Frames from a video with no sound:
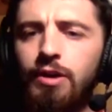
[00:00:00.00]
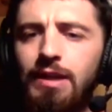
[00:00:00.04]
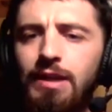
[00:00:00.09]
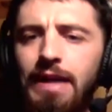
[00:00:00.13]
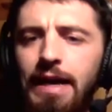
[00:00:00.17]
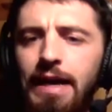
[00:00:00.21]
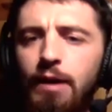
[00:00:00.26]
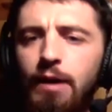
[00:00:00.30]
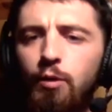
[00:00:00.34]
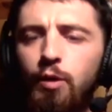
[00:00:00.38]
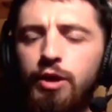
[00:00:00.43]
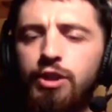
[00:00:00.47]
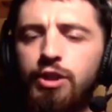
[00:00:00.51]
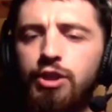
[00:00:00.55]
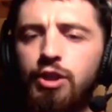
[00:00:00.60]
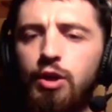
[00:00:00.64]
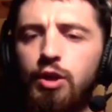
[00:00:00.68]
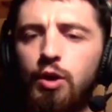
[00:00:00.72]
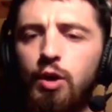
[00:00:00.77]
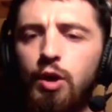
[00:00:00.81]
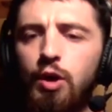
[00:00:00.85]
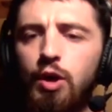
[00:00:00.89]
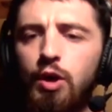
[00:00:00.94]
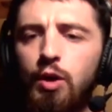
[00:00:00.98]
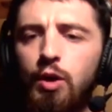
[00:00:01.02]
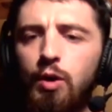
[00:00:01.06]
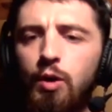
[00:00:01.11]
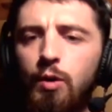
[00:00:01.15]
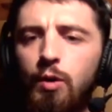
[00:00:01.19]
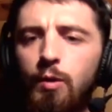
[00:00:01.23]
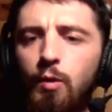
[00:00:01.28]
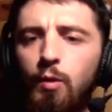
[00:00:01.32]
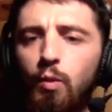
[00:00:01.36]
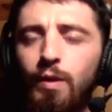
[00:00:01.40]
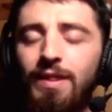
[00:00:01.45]
a language
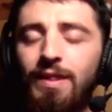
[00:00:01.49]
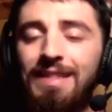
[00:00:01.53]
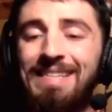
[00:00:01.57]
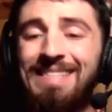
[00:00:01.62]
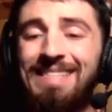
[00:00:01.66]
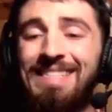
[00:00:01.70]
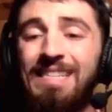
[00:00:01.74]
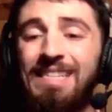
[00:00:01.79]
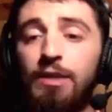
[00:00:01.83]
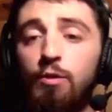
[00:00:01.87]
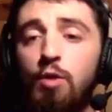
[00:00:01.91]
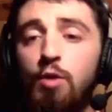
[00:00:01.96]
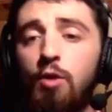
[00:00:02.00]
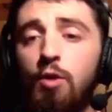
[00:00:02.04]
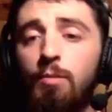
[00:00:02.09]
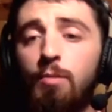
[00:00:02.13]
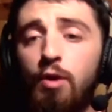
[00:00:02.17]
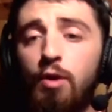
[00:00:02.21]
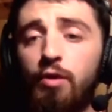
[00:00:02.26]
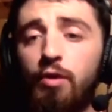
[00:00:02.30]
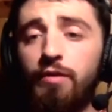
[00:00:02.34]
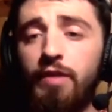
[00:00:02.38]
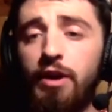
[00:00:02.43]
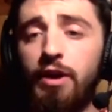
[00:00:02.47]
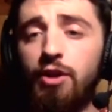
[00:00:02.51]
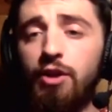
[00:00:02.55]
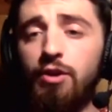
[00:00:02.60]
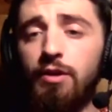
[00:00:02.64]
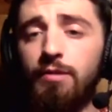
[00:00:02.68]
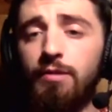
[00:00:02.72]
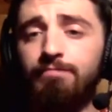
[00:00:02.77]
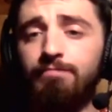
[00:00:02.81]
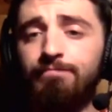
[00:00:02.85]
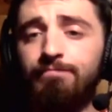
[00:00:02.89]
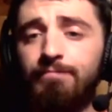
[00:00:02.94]
with zero
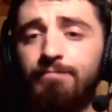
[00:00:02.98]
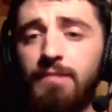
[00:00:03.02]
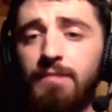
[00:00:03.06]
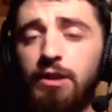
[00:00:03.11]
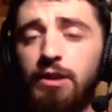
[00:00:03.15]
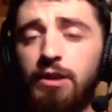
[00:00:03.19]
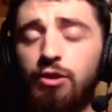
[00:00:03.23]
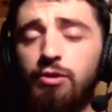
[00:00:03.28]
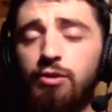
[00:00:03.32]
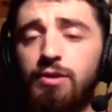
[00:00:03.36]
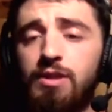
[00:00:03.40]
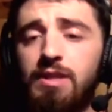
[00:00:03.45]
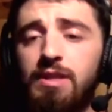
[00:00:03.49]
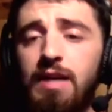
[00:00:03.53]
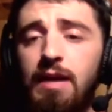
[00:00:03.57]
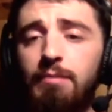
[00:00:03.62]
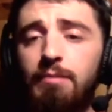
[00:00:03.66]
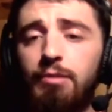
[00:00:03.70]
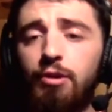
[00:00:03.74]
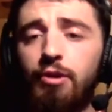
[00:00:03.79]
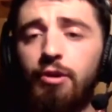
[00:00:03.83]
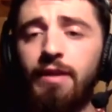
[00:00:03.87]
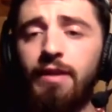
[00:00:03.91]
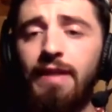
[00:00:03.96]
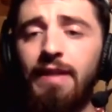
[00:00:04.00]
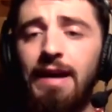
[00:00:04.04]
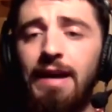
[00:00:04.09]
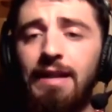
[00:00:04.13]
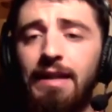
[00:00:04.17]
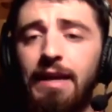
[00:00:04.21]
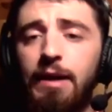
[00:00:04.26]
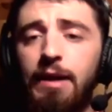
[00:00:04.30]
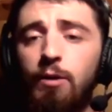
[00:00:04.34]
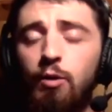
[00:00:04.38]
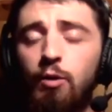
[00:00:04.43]
motivation? Did you stop learning that
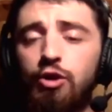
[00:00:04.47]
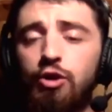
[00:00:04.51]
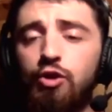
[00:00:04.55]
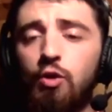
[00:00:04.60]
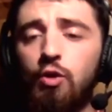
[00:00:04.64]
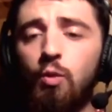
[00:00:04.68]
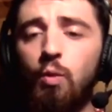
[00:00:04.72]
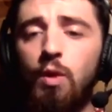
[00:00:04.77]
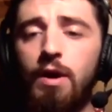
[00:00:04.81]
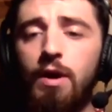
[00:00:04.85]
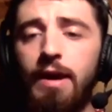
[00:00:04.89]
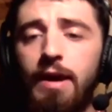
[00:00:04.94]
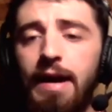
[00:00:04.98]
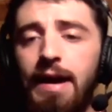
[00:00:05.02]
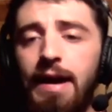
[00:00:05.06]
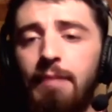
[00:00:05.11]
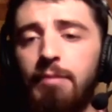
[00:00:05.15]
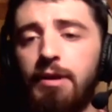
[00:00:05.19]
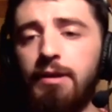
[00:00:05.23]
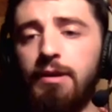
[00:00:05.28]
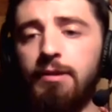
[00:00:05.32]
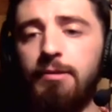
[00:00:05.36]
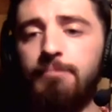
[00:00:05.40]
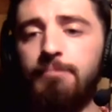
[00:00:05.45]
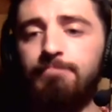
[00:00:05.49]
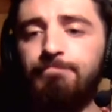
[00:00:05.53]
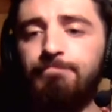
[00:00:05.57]
language, or what happened?